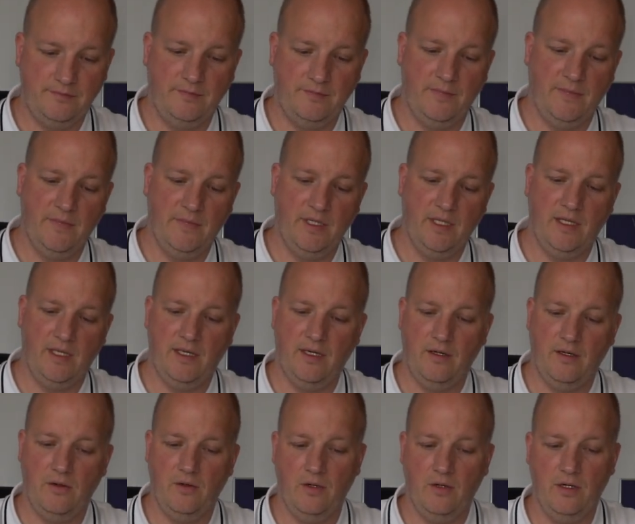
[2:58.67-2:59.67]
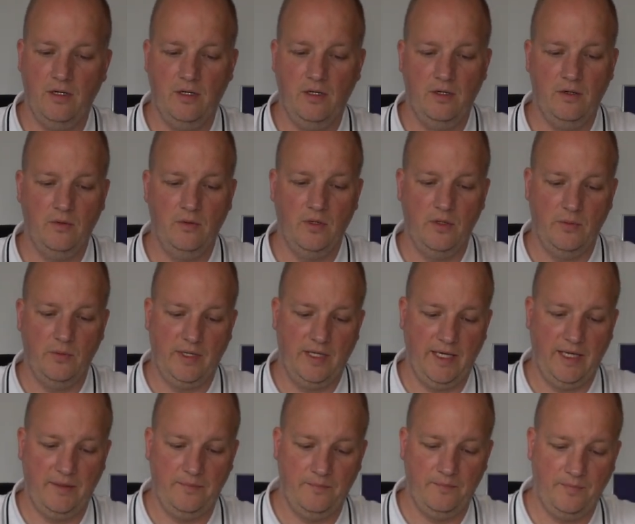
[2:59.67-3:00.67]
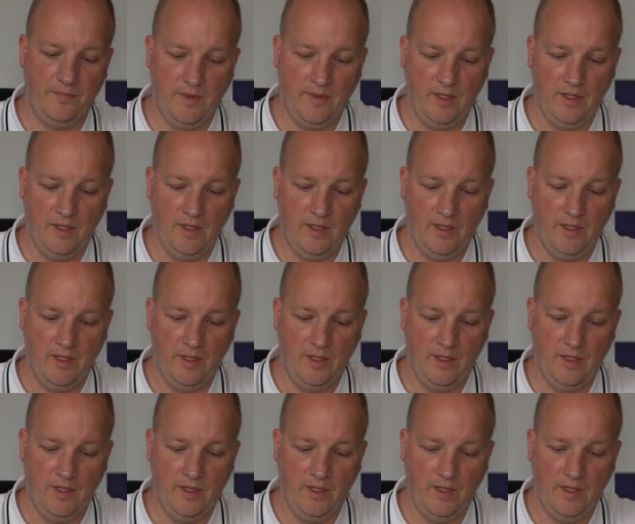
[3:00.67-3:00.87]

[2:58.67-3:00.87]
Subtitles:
Now, what do we get?